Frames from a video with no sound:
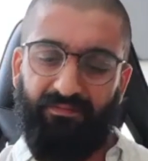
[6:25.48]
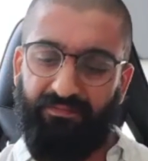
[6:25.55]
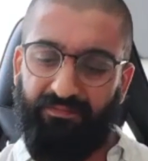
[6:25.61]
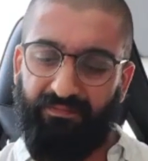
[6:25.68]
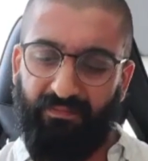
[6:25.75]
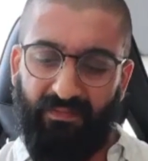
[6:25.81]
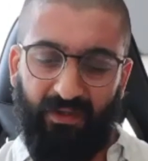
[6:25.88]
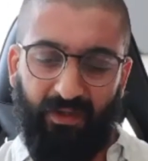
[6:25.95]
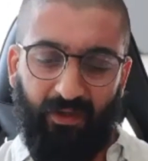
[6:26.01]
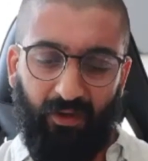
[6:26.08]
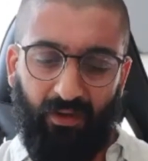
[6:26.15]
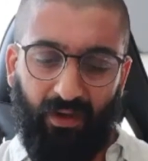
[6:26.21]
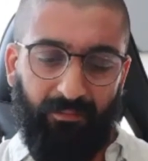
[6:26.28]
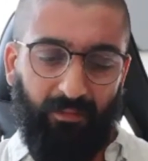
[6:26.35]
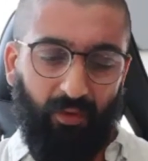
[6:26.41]
You know, I'm
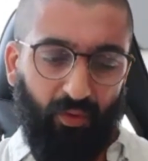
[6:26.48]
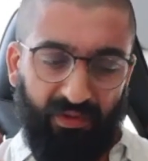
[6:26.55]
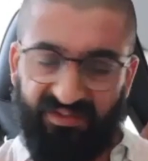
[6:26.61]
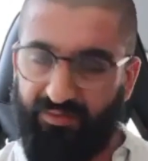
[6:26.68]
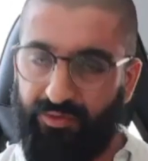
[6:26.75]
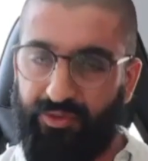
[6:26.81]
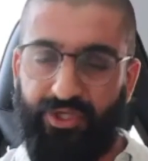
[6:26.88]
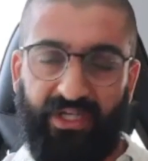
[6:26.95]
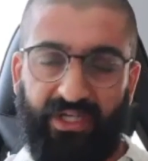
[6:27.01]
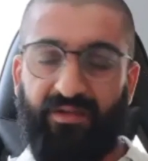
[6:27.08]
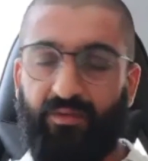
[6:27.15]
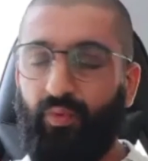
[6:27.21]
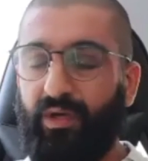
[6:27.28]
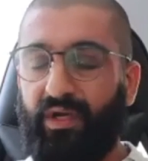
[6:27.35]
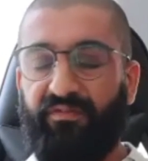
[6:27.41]
always rejected.
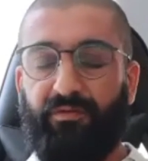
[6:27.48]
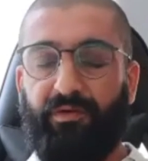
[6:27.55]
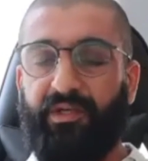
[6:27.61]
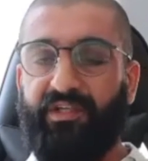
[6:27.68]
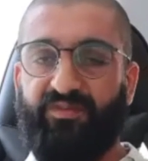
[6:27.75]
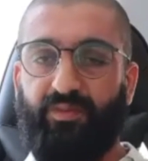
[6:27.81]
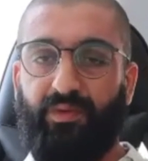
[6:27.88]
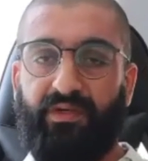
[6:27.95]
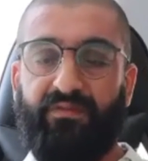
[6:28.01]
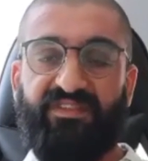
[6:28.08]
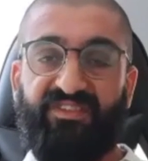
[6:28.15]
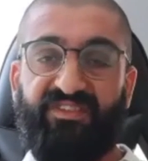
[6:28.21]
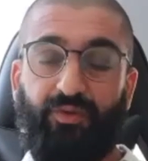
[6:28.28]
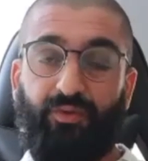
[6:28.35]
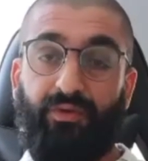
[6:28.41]
Whatever it is, whatever
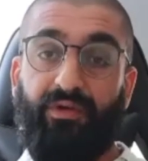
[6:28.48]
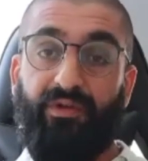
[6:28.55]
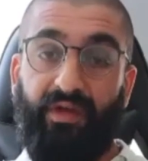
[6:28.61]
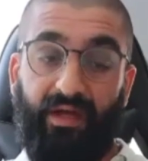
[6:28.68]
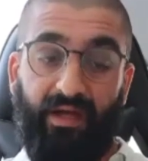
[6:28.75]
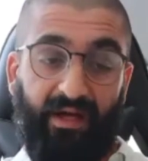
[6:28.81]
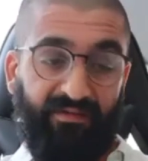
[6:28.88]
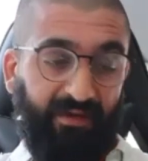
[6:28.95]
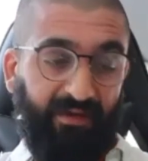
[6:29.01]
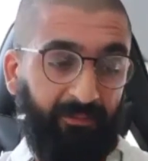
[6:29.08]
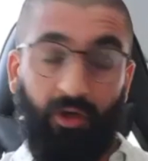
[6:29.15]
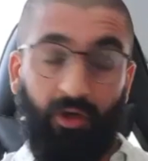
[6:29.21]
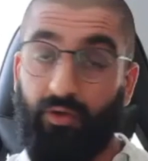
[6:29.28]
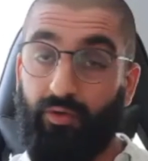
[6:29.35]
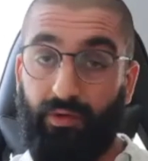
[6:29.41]
story they have, I'm not
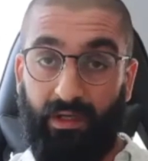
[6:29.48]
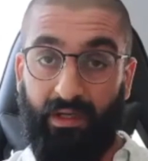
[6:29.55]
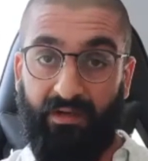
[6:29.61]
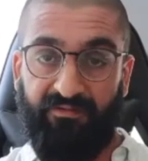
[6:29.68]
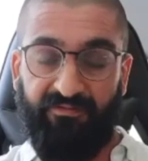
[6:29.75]
good enough.